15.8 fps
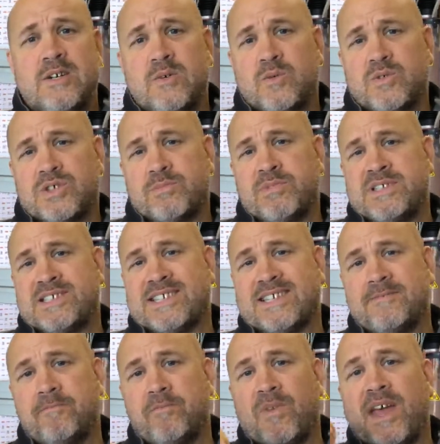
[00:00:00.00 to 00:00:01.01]
which means that
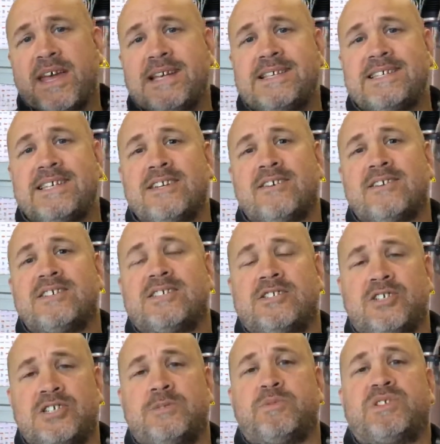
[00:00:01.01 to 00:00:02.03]
89 to
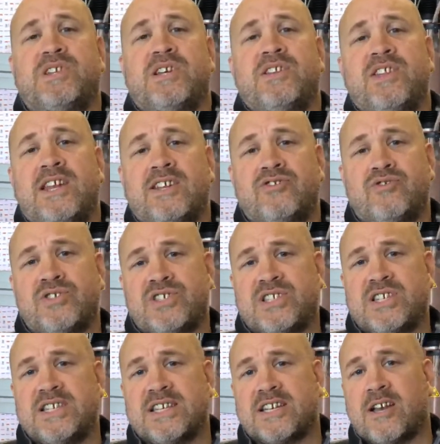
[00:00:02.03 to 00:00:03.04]
90% of the
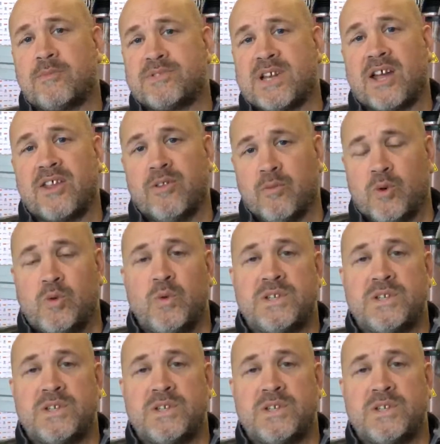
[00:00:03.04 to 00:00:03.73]
electricity that comes out of the wall